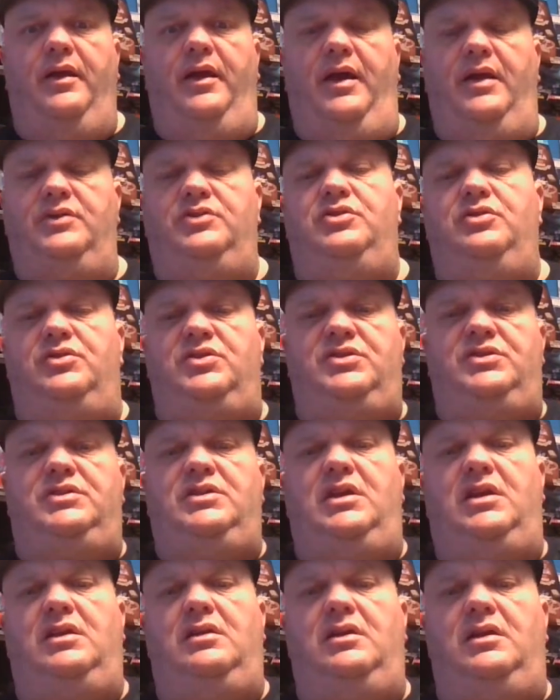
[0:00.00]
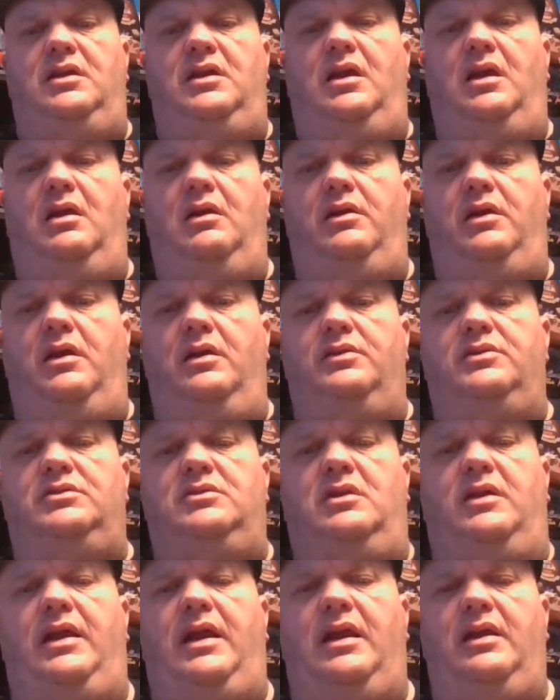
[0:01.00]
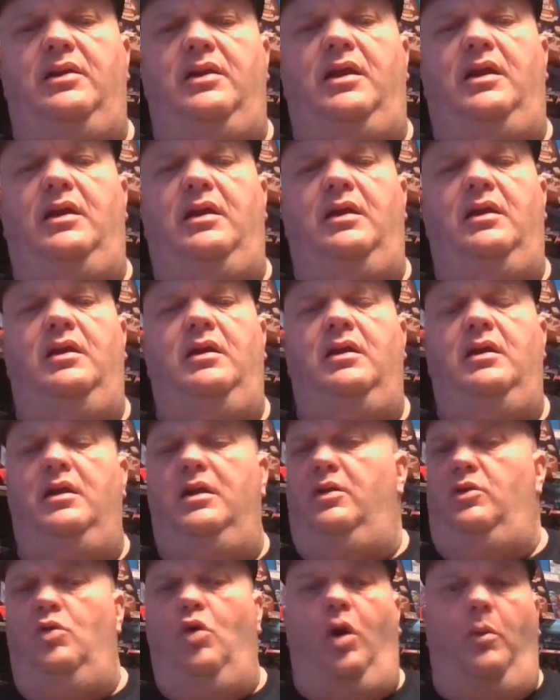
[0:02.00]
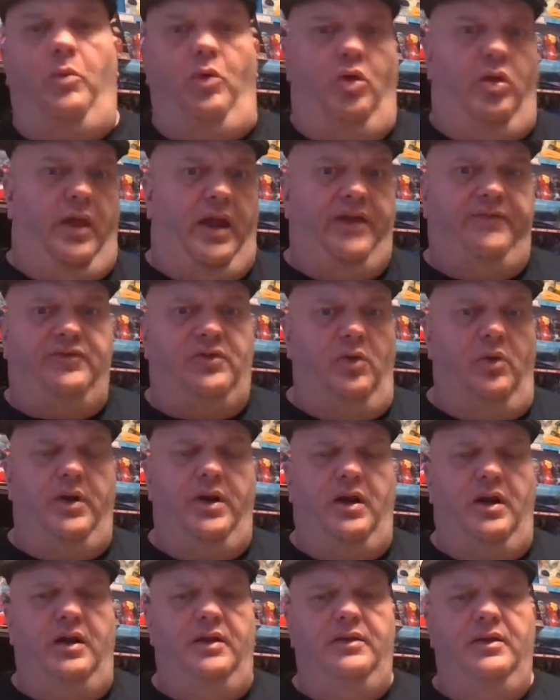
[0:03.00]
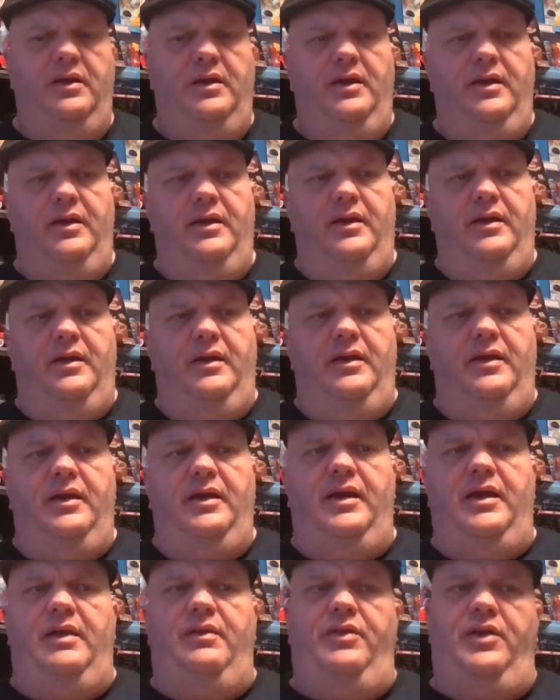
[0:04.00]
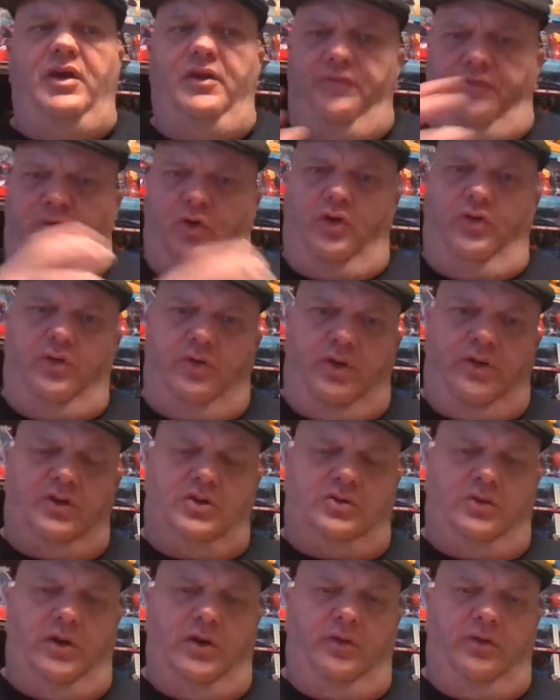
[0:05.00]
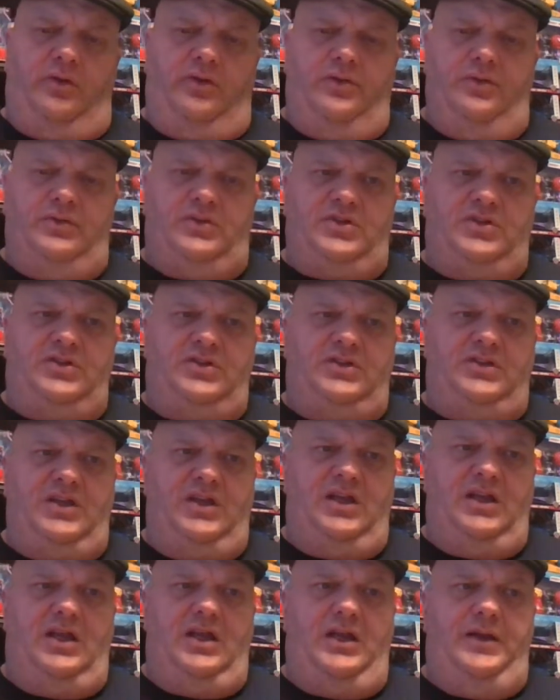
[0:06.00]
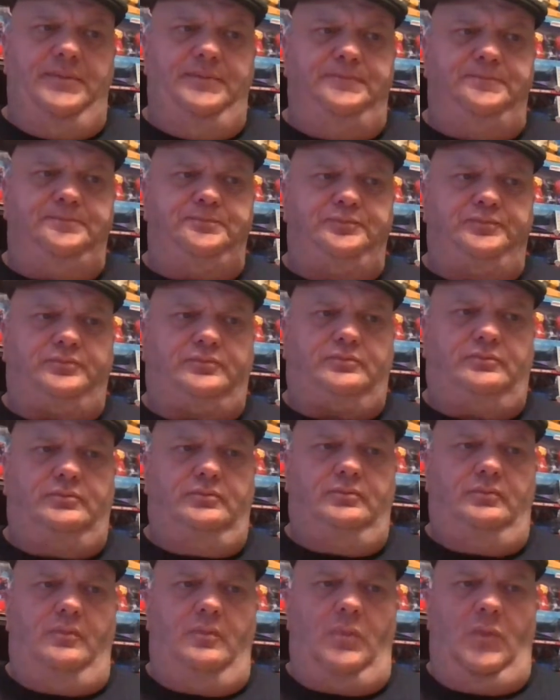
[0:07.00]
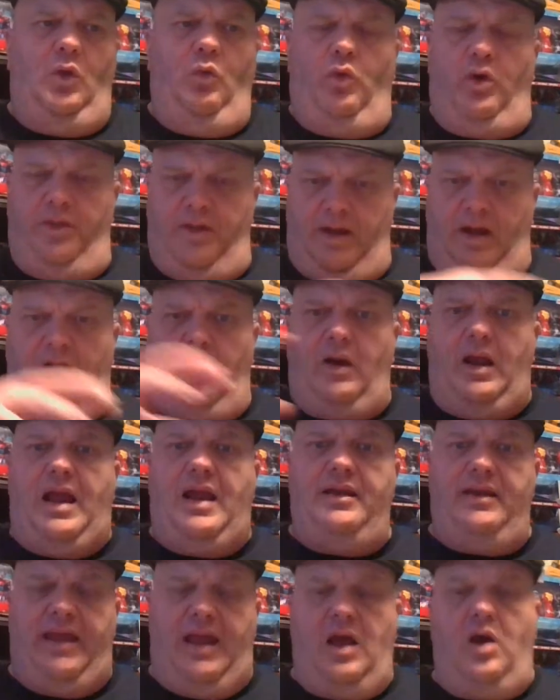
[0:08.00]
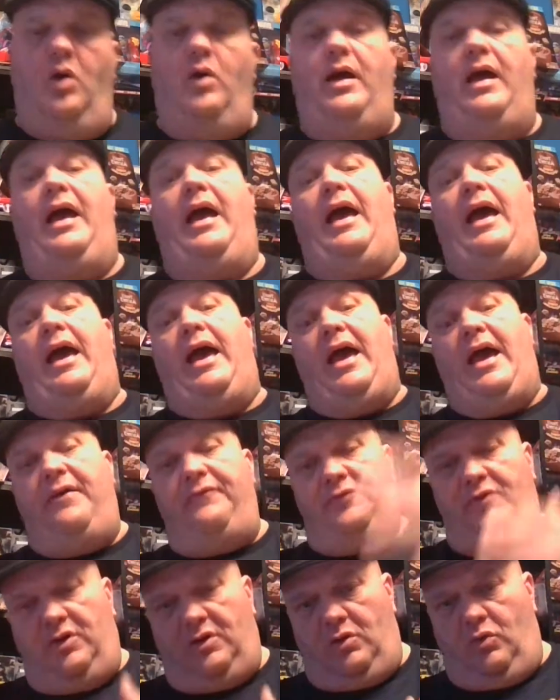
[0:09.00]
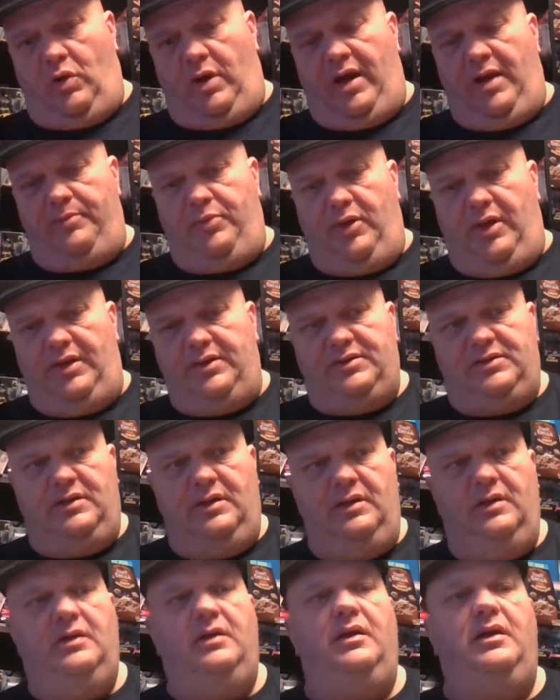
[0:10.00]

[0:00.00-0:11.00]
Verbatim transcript: as you see the aliens landing in normal life going on, and then further in the trailer you see where they are at now after Quiet Place,